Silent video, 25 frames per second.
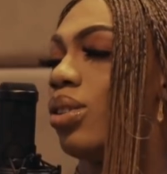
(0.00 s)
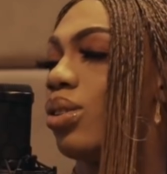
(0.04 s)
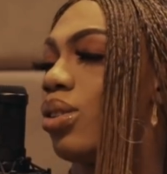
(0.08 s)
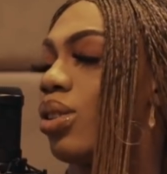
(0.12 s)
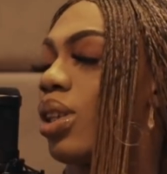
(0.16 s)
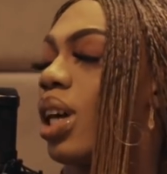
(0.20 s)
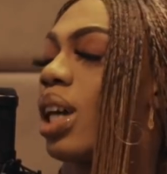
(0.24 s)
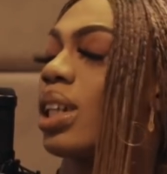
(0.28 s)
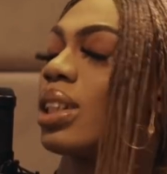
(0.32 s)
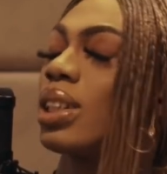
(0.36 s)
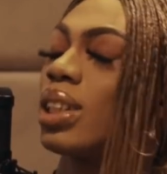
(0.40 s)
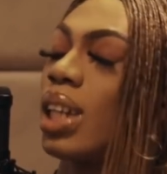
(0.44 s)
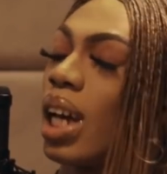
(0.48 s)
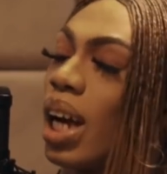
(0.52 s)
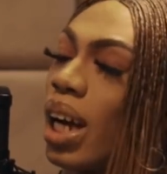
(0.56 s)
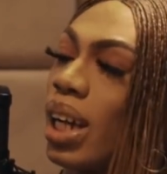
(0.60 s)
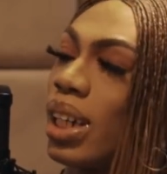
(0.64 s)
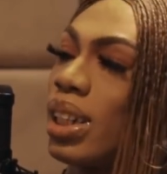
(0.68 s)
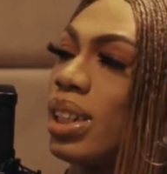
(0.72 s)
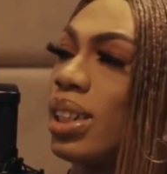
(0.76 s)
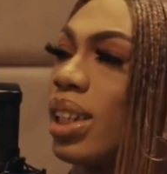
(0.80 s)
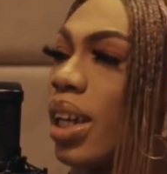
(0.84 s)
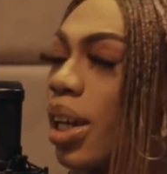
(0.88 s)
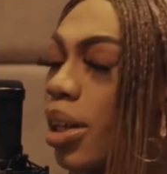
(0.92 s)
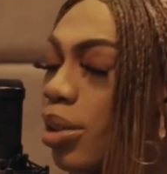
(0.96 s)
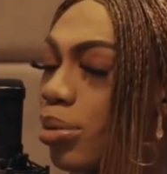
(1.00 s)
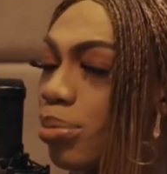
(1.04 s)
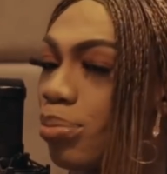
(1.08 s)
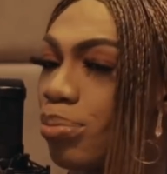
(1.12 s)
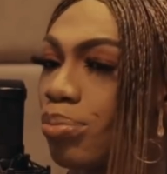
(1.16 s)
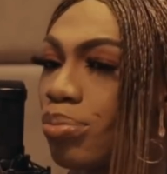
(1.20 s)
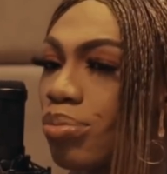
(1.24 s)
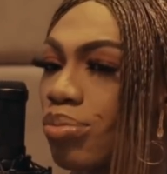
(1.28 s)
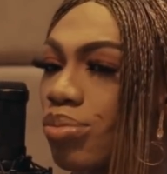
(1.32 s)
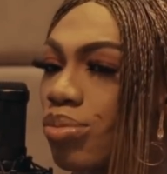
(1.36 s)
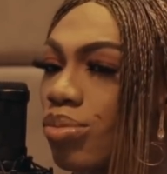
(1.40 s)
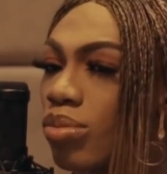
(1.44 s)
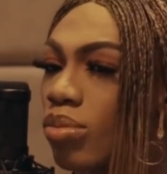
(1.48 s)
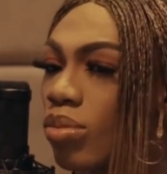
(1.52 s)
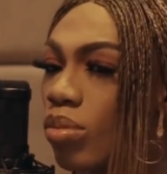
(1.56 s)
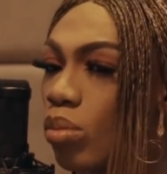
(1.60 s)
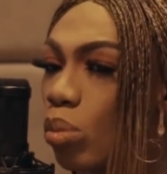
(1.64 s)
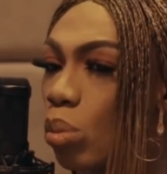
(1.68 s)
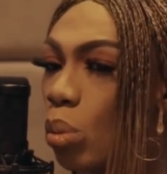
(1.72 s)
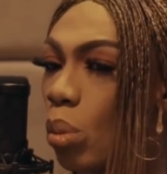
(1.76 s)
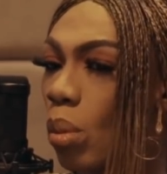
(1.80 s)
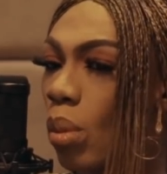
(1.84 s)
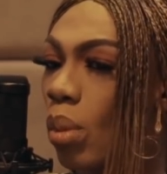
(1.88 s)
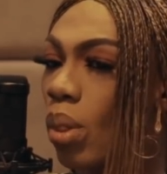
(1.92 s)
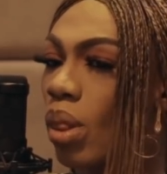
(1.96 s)
to that side. Then
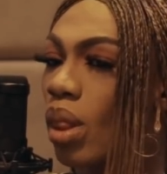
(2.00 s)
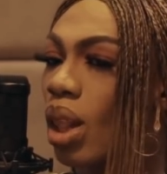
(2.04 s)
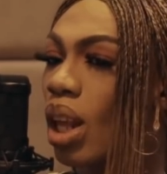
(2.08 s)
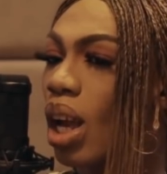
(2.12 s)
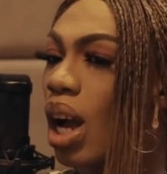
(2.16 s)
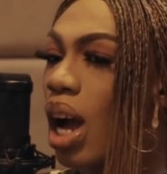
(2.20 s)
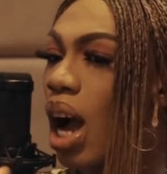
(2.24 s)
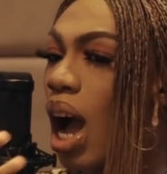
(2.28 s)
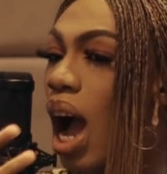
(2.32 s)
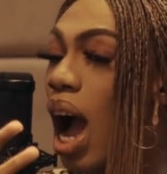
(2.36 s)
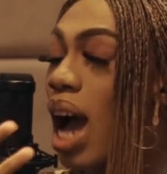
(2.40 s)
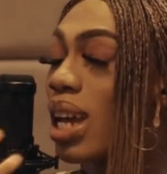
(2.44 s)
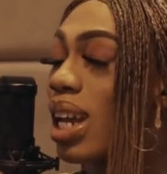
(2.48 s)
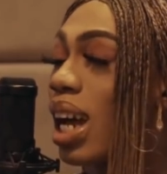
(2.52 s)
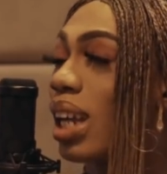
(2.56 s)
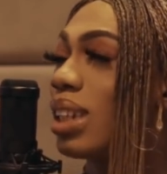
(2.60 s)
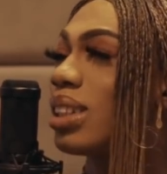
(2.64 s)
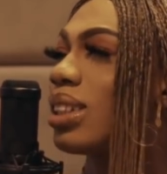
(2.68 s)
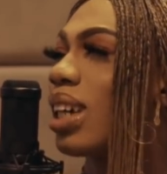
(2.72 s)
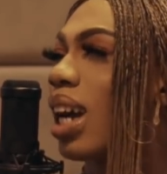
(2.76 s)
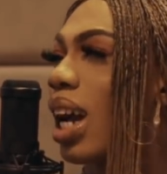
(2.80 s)
at that